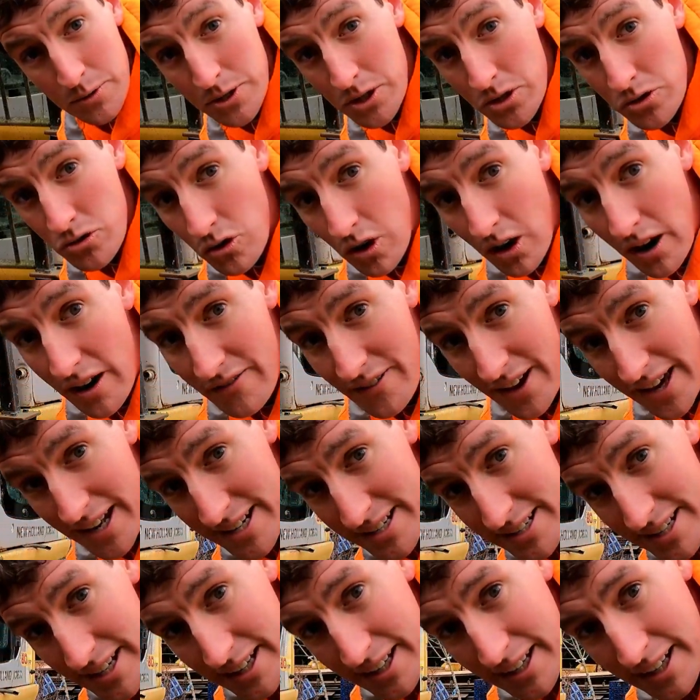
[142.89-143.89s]
always a drive
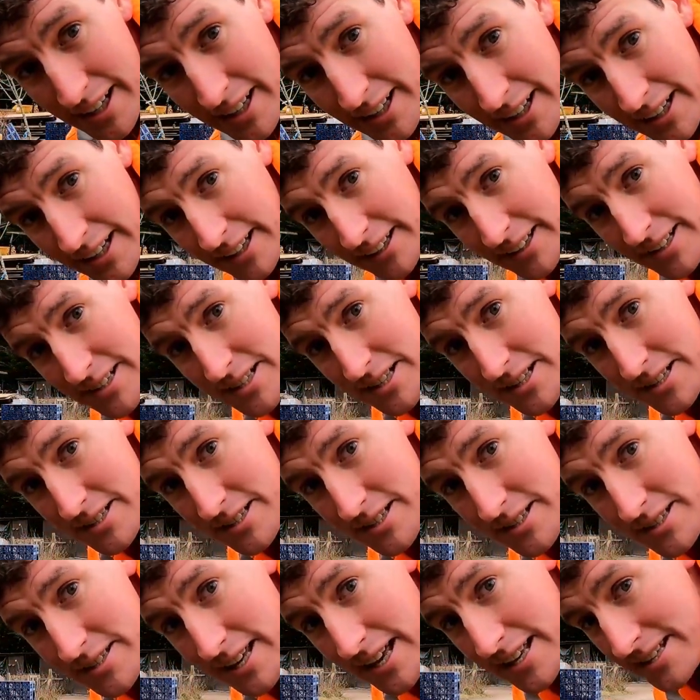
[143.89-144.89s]
end. In this
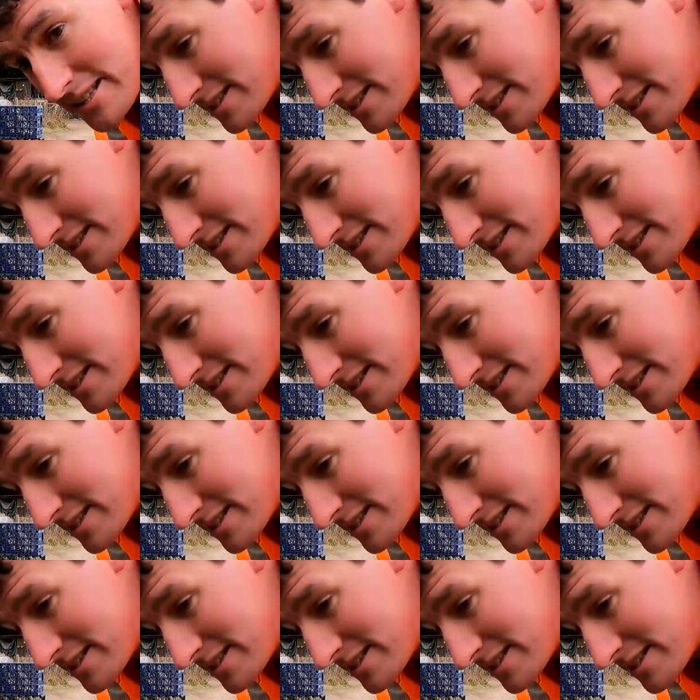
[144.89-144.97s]
instance,